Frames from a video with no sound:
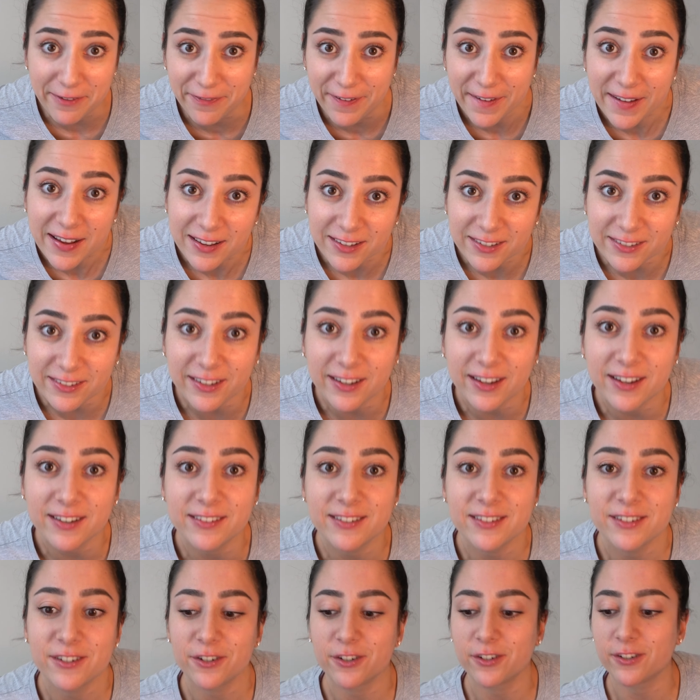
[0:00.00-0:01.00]
face like I
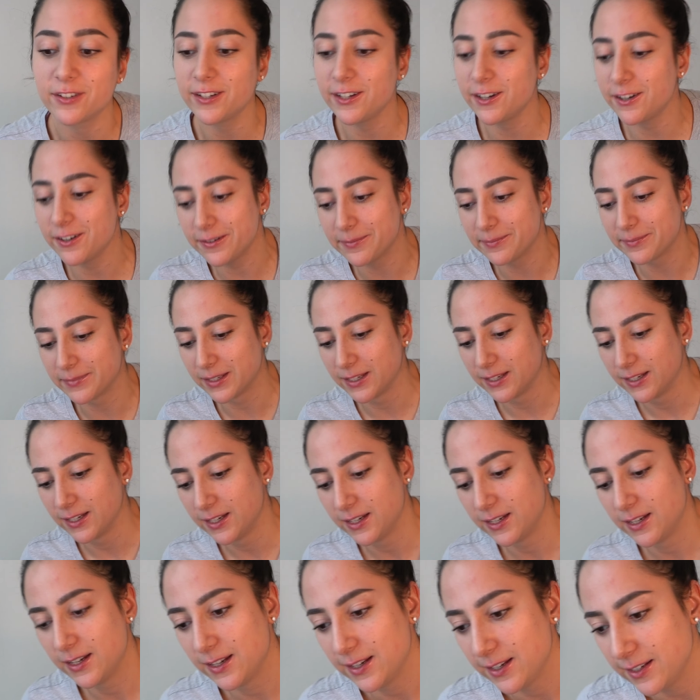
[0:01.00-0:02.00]
did earlier
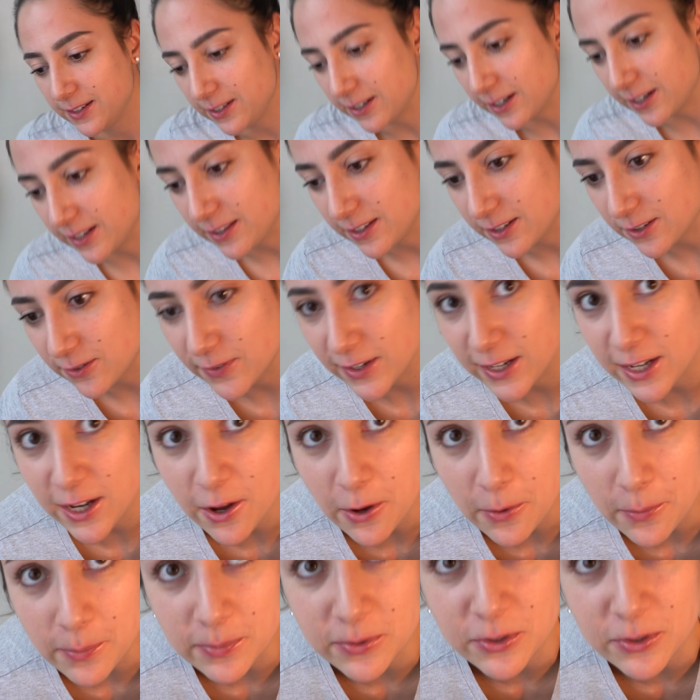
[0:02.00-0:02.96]
to end this video.